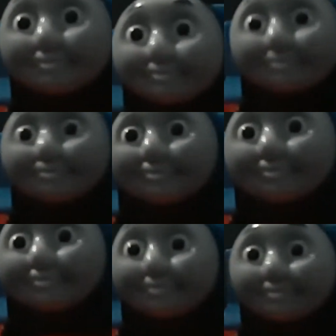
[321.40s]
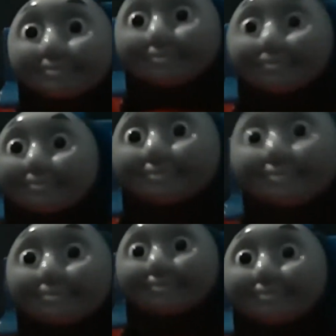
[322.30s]
he stabbed me in the final
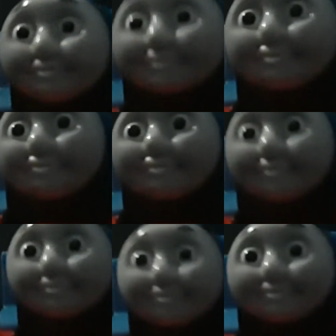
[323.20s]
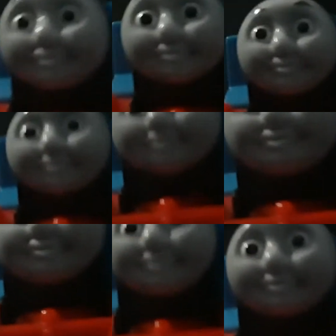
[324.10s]
episode of Thomas the Trackmaster
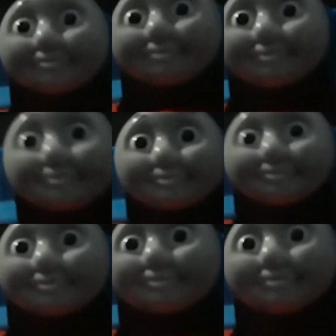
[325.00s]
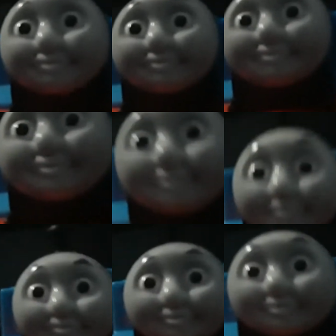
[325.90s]
Adventures. You
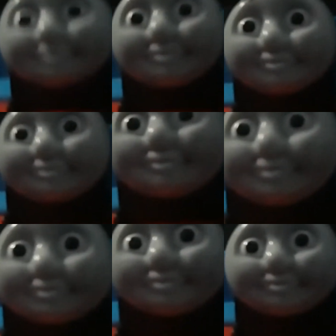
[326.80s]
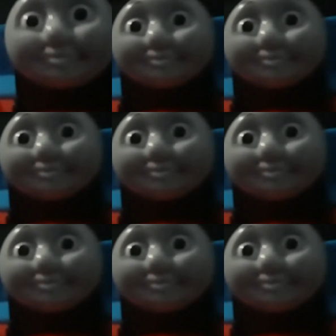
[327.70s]
record and now